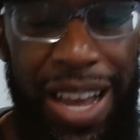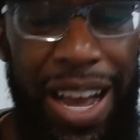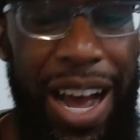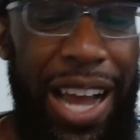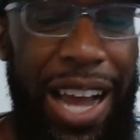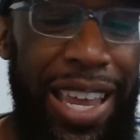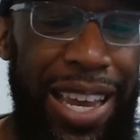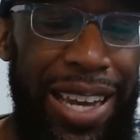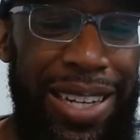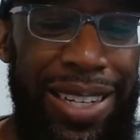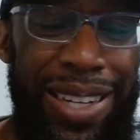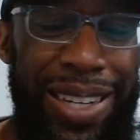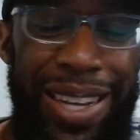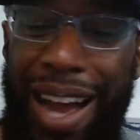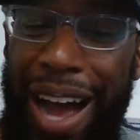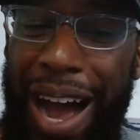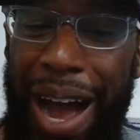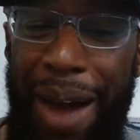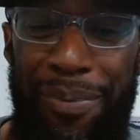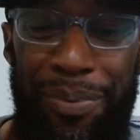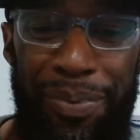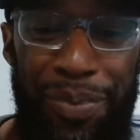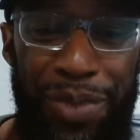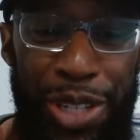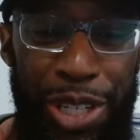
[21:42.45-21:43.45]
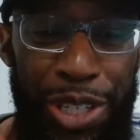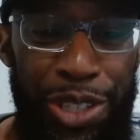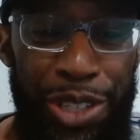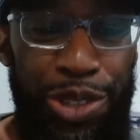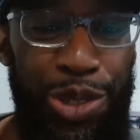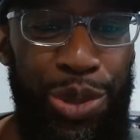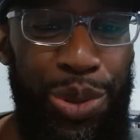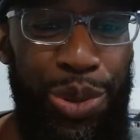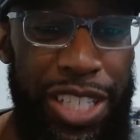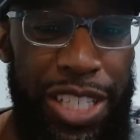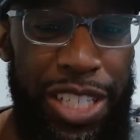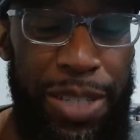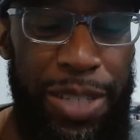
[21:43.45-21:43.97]
Again, I'm going to
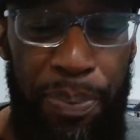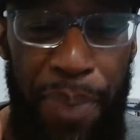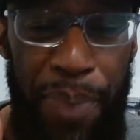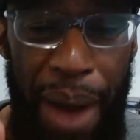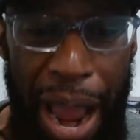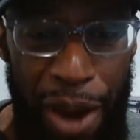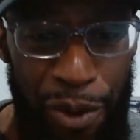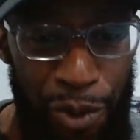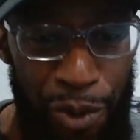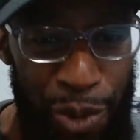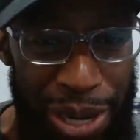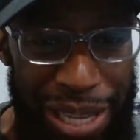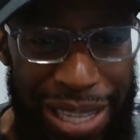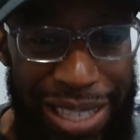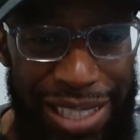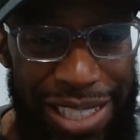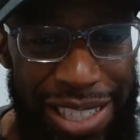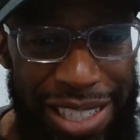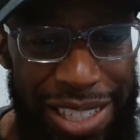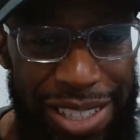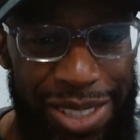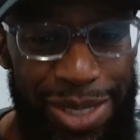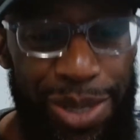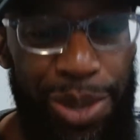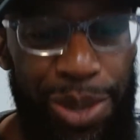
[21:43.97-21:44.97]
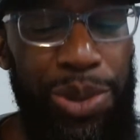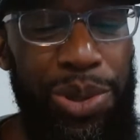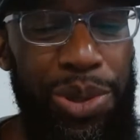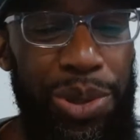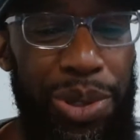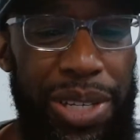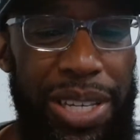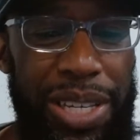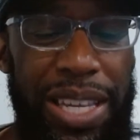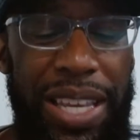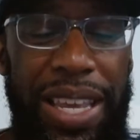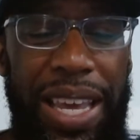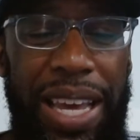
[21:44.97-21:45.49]
do this bi-weekly so that you
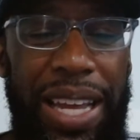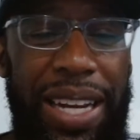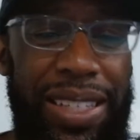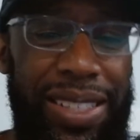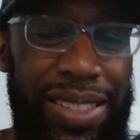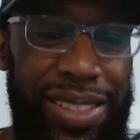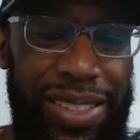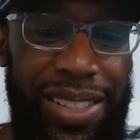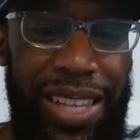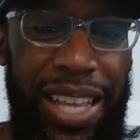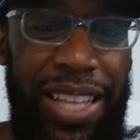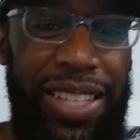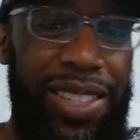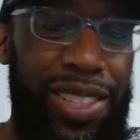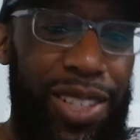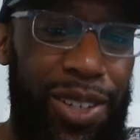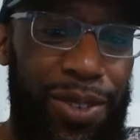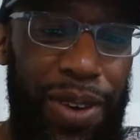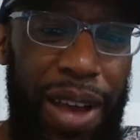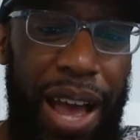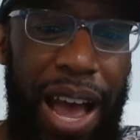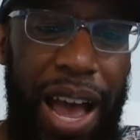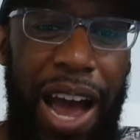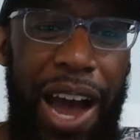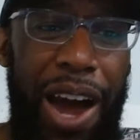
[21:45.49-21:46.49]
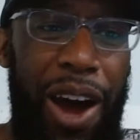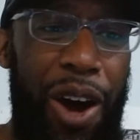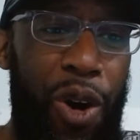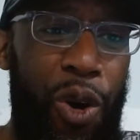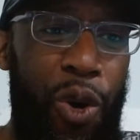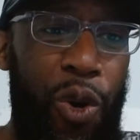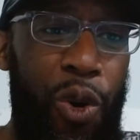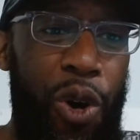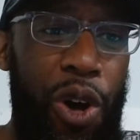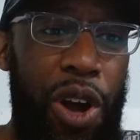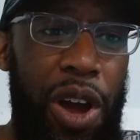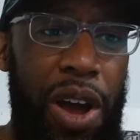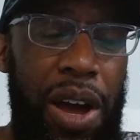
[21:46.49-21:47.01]
can get a sense of
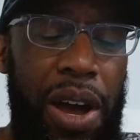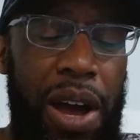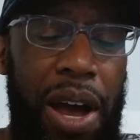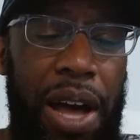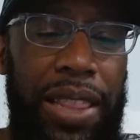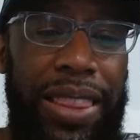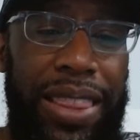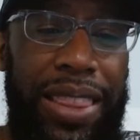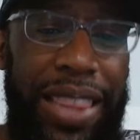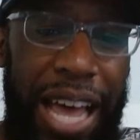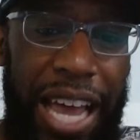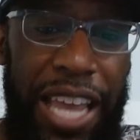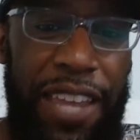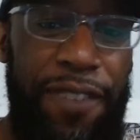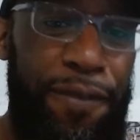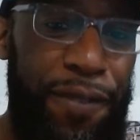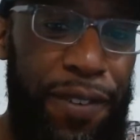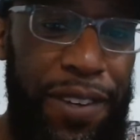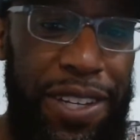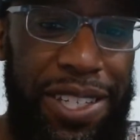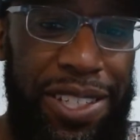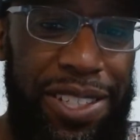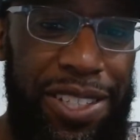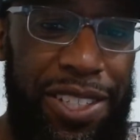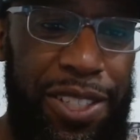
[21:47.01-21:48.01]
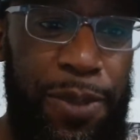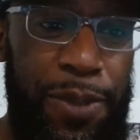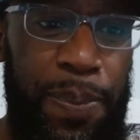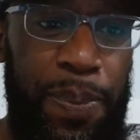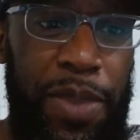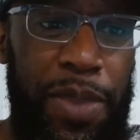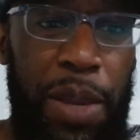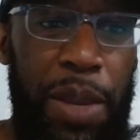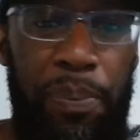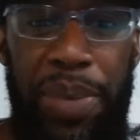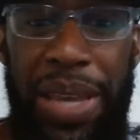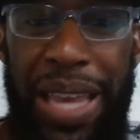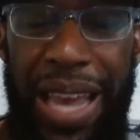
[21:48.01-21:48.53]
how life is
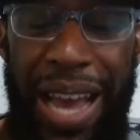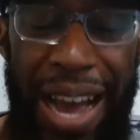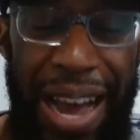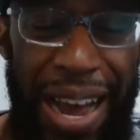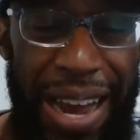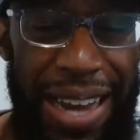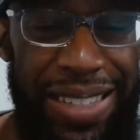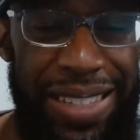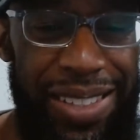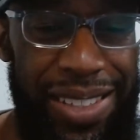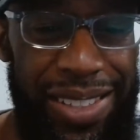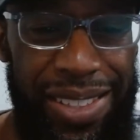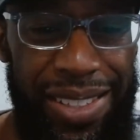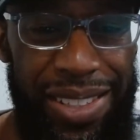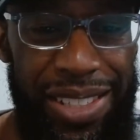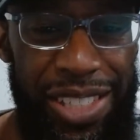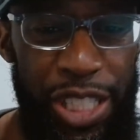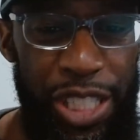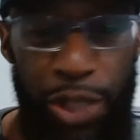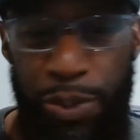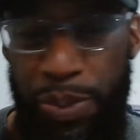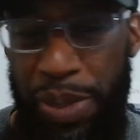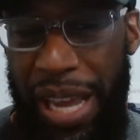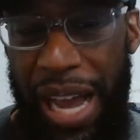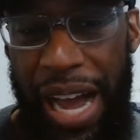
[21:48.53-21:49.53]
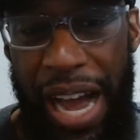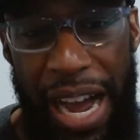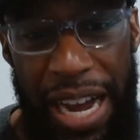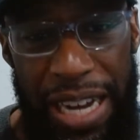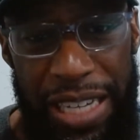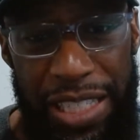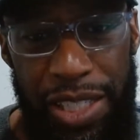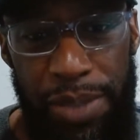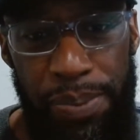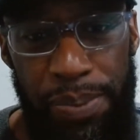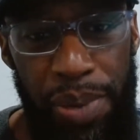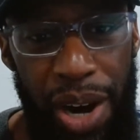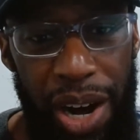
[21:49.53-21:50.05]
behind the scenes,
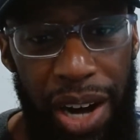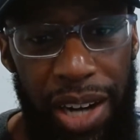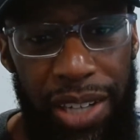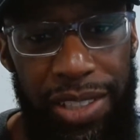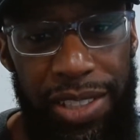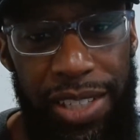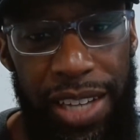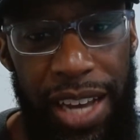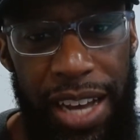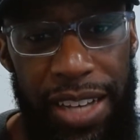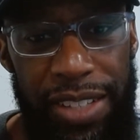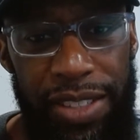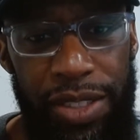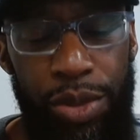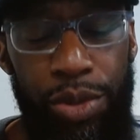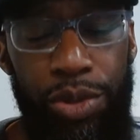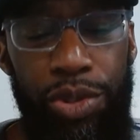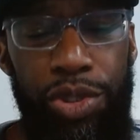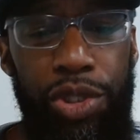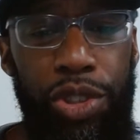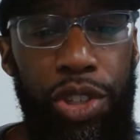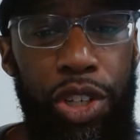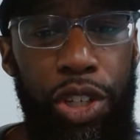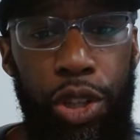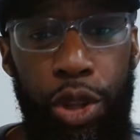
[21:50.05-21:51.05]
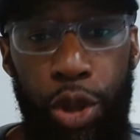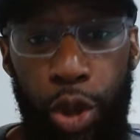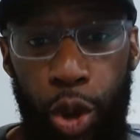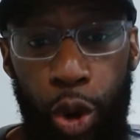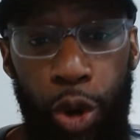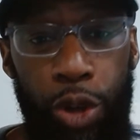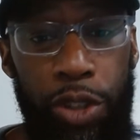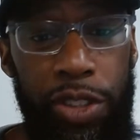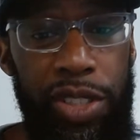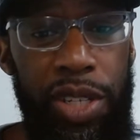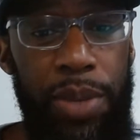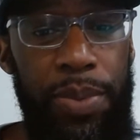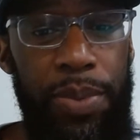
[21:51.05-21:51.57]
behind the podcast, so that you can
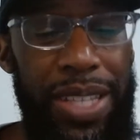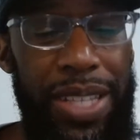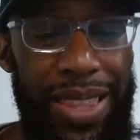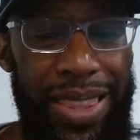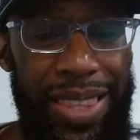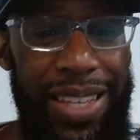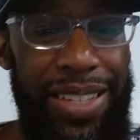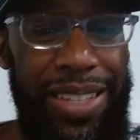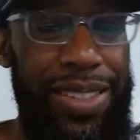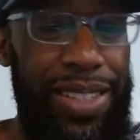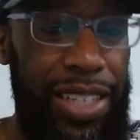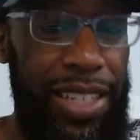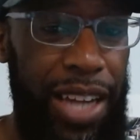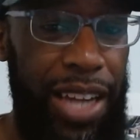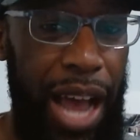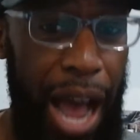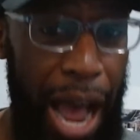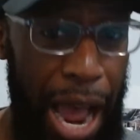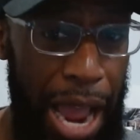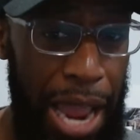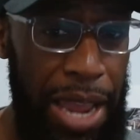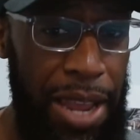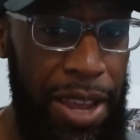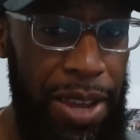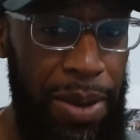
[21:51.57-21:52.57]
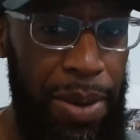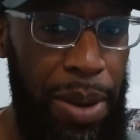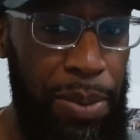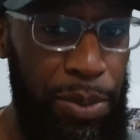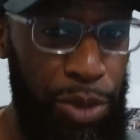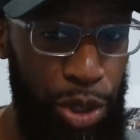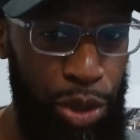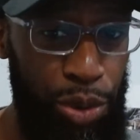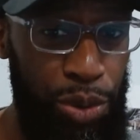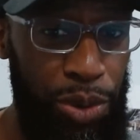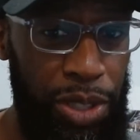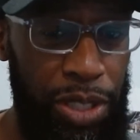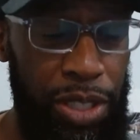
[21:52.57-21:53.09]
learn some of the things that I
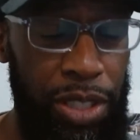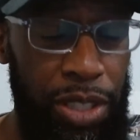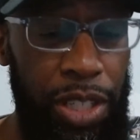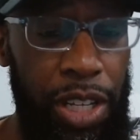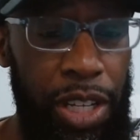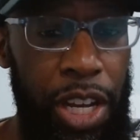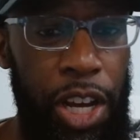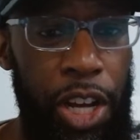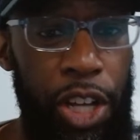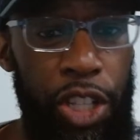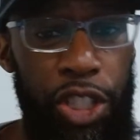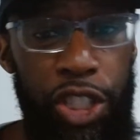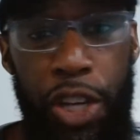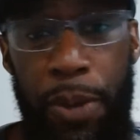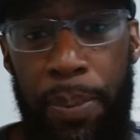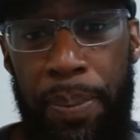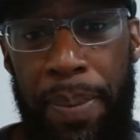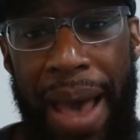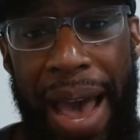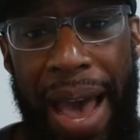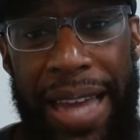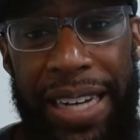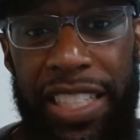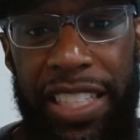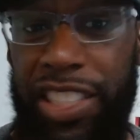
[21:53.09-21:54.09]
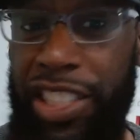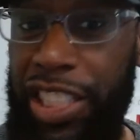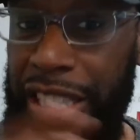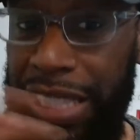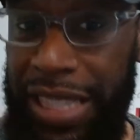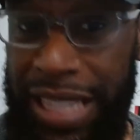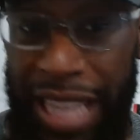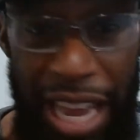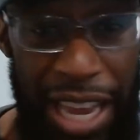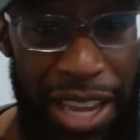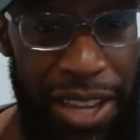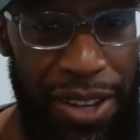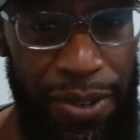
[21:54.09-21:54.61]
am doing to manage
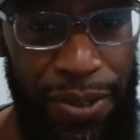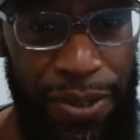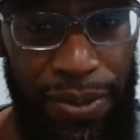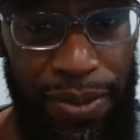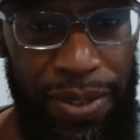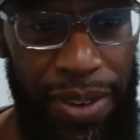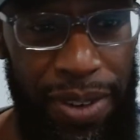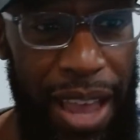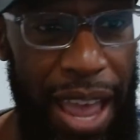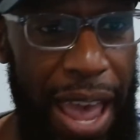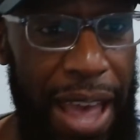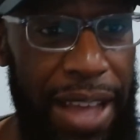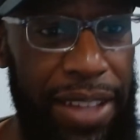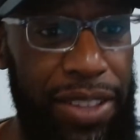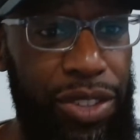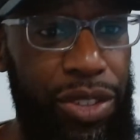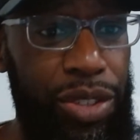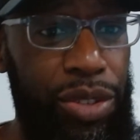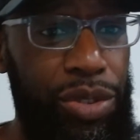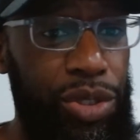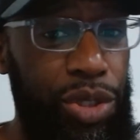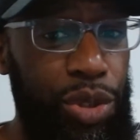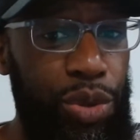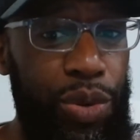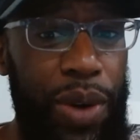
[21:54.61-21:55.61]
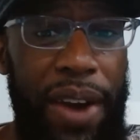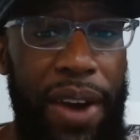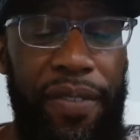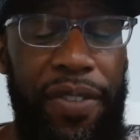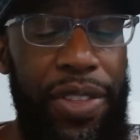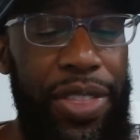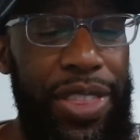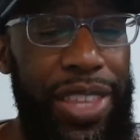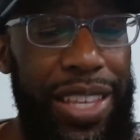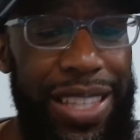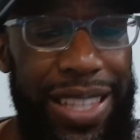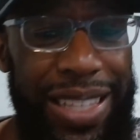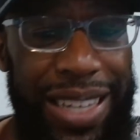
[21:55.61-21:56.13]
life and to do
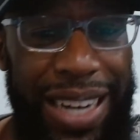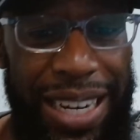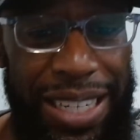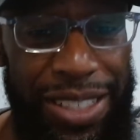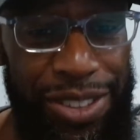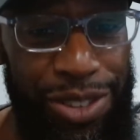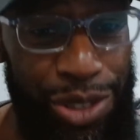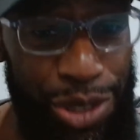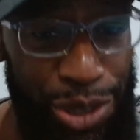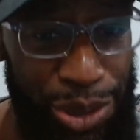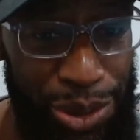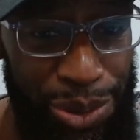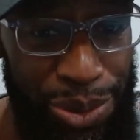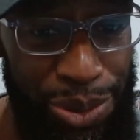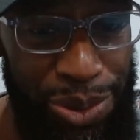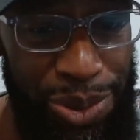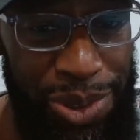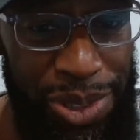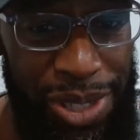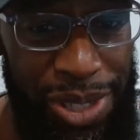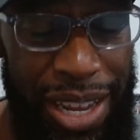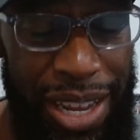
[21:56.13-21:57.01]
everything that I do,